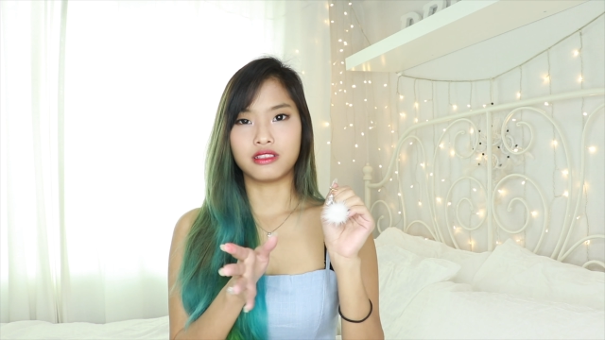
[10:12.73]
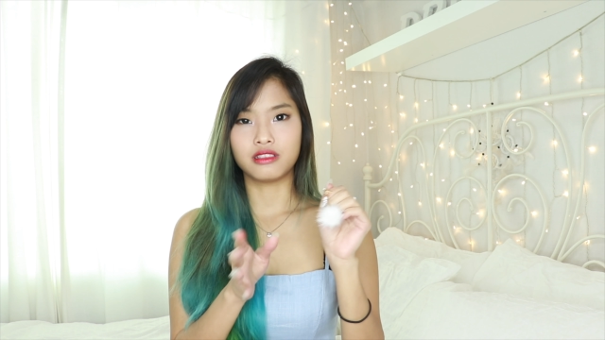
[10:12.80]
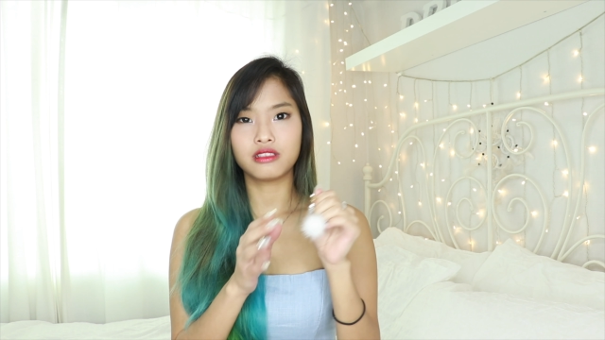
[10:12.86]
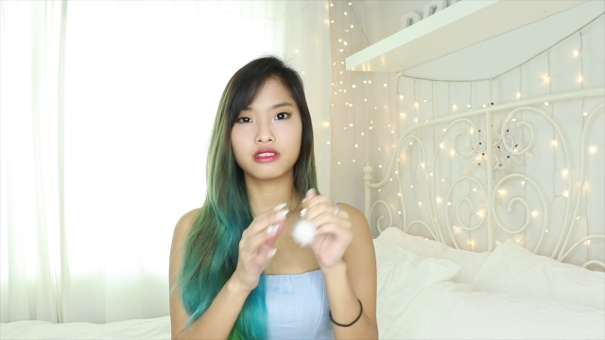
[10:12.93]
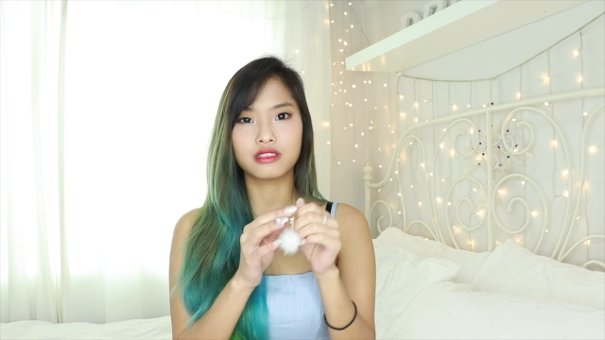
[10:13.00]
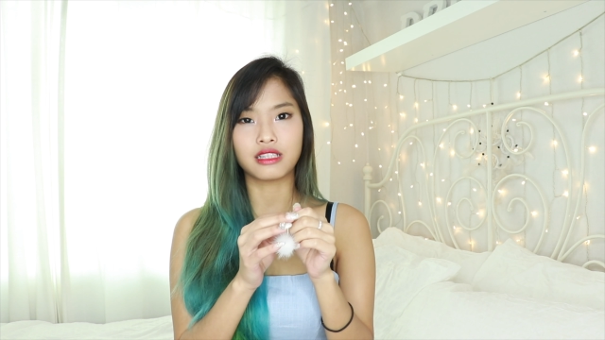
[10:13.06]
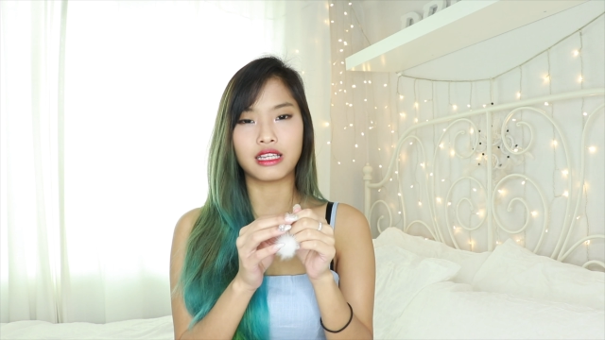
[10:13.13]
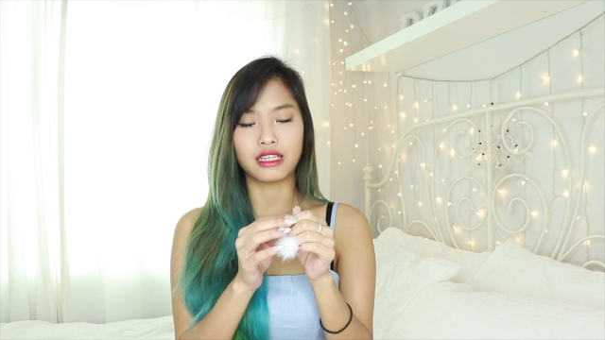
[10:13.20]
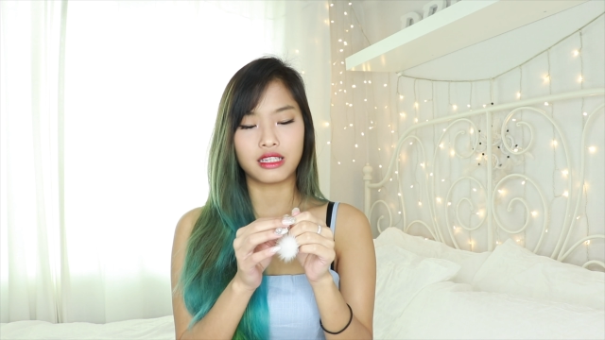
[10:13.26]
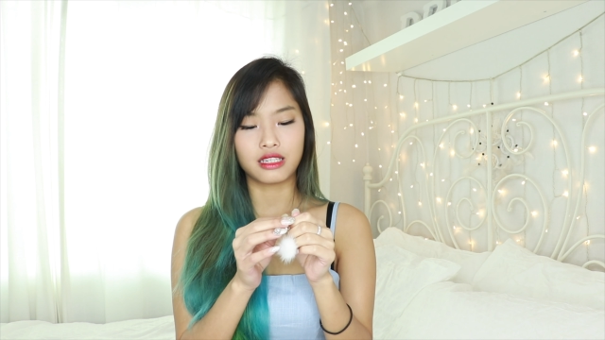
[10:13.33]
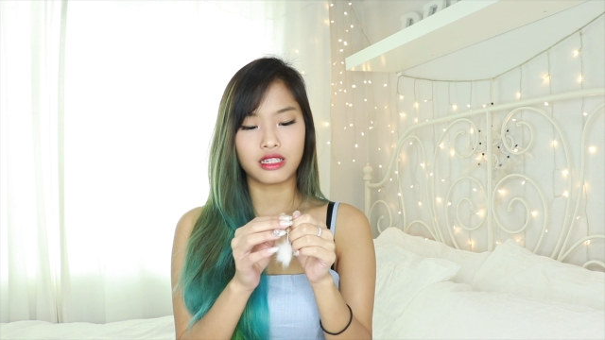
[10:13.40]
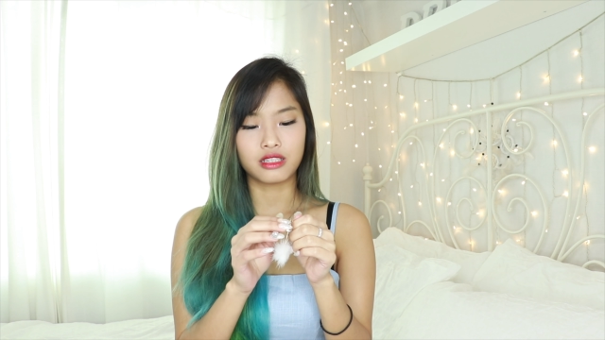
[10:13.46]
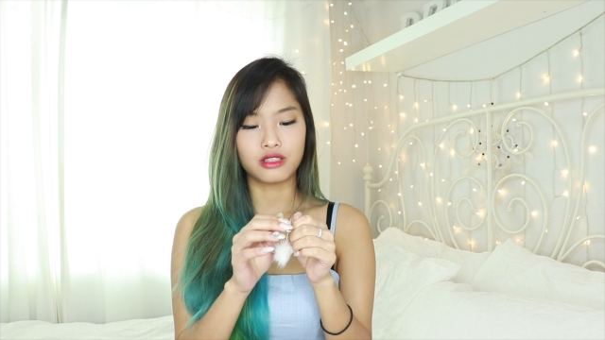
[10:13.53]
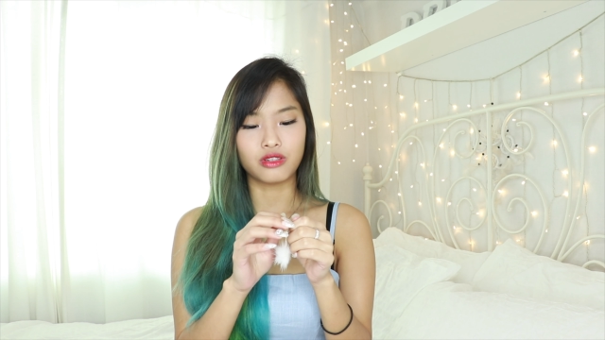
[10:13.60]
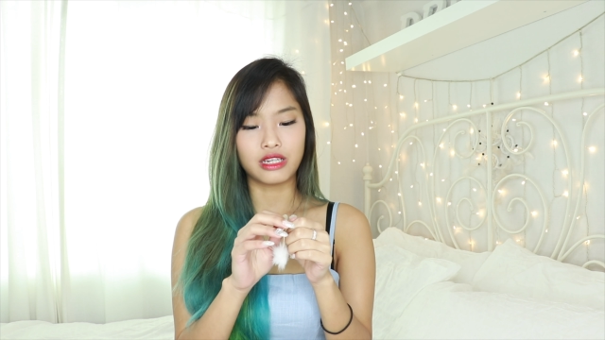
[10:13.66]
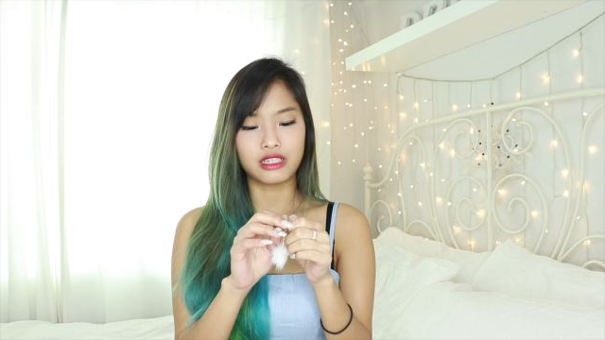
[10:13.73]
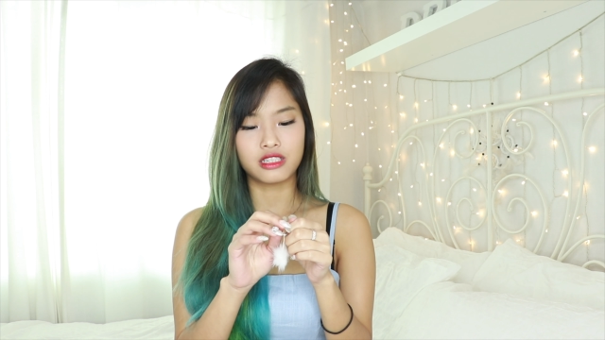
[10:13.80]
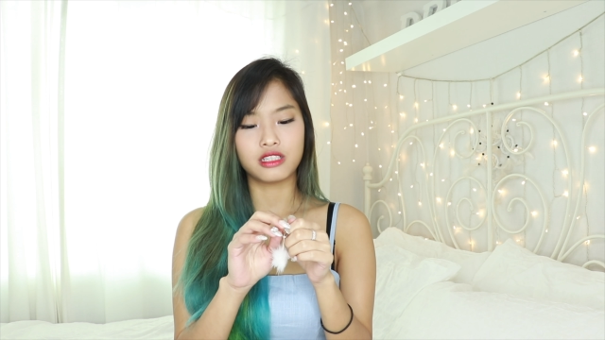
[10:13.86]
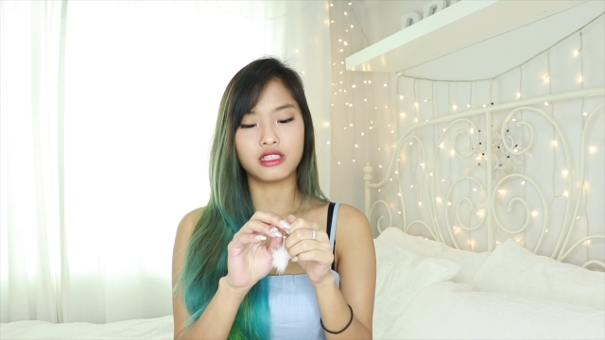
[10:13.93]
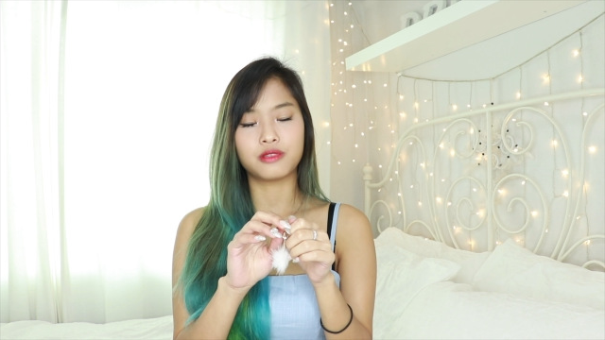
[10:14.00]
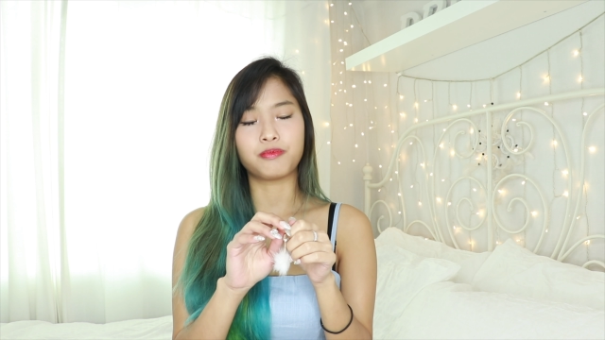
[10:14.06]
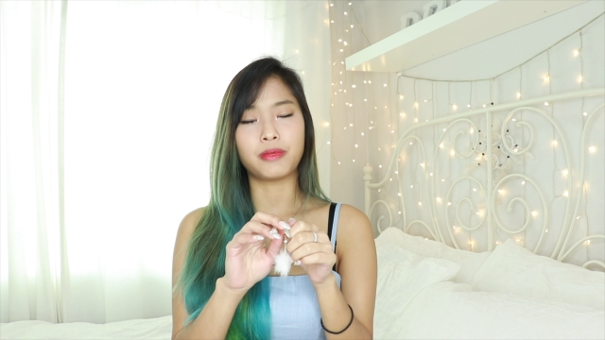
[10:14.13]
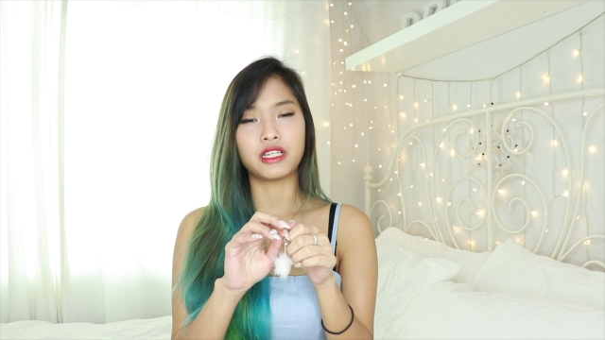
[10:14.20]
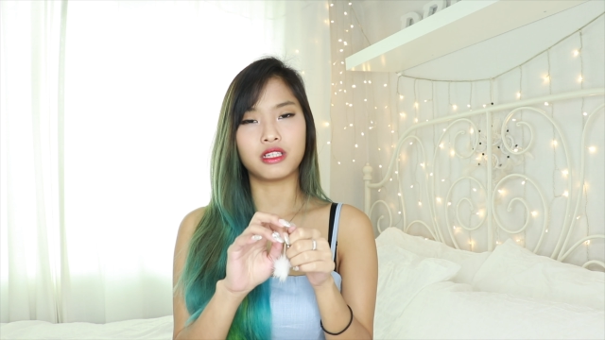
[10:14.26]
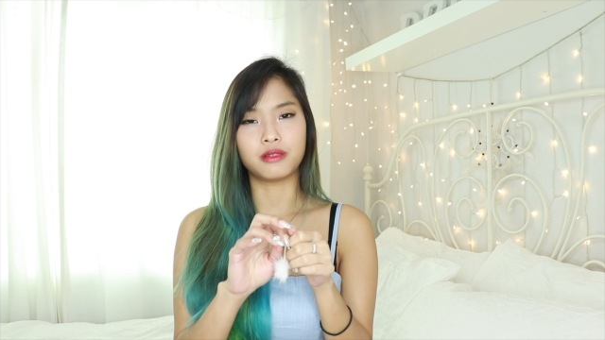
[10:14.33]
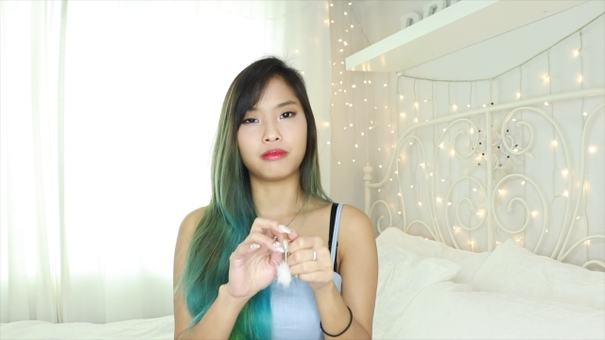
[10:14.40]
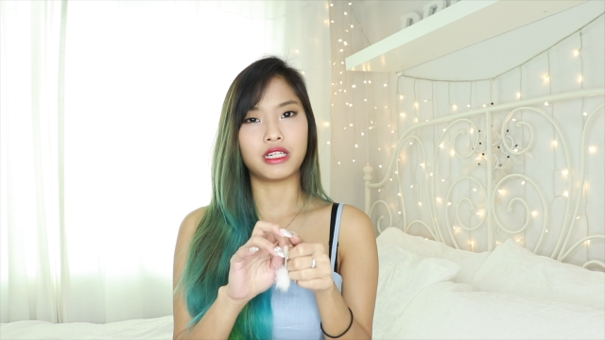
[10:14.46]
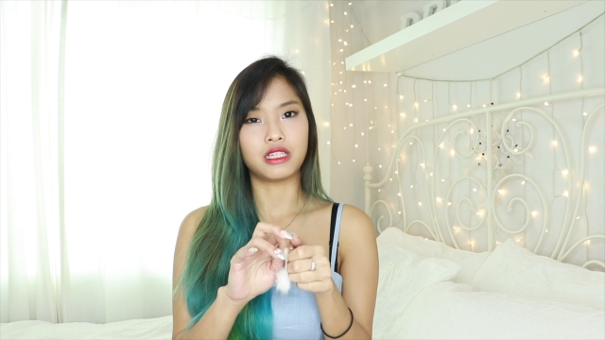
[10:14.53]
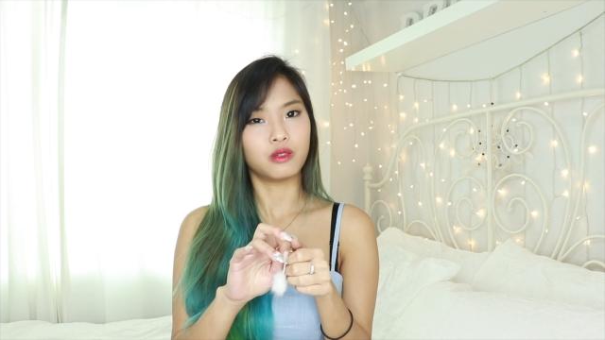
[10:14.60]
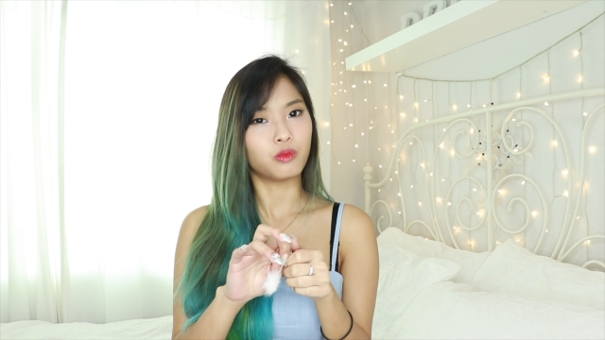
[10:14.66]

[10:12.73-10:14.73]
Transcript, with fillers: It looks like you actually spend your money